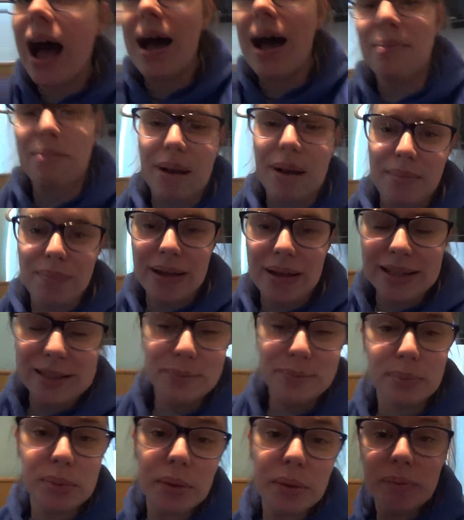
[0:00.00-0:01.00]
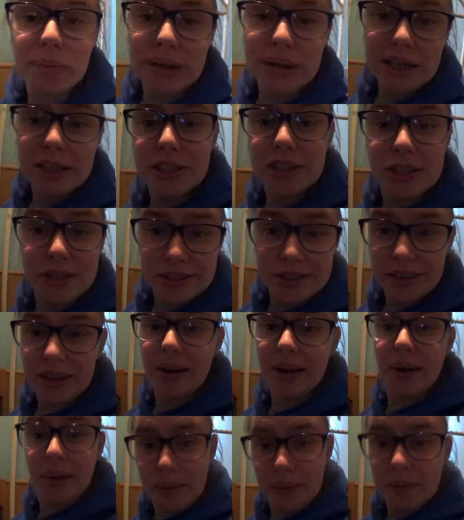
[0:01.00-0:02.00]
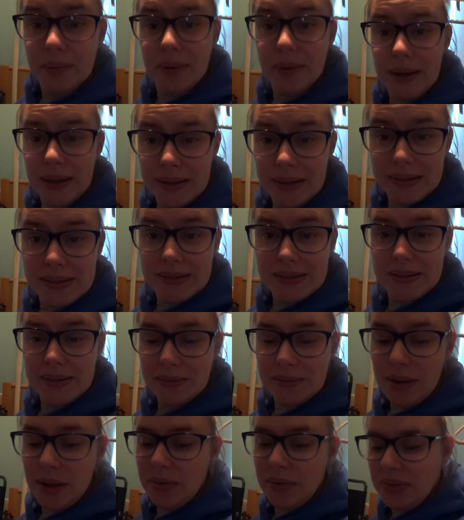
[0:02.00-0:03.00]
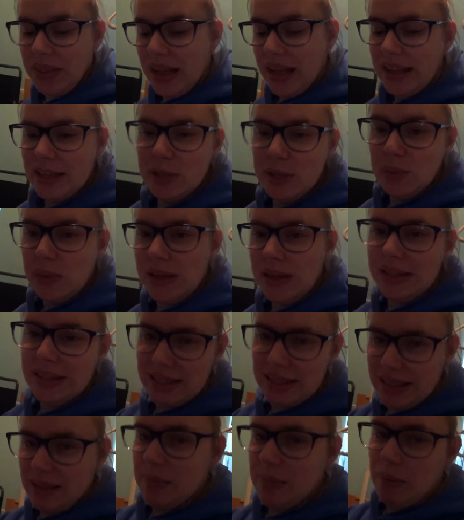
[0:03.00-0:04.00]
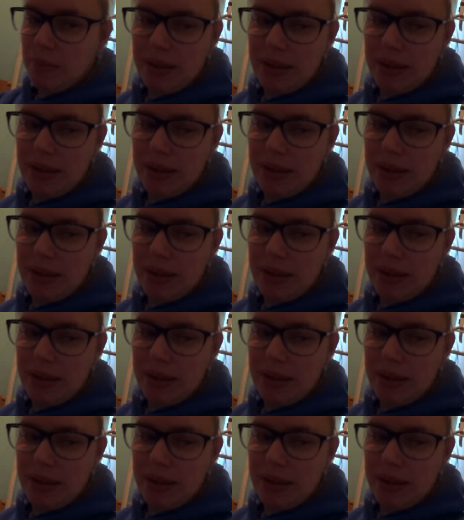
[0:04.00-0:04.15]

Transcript: And my passport picture is a lot worse. Well, that's worse than my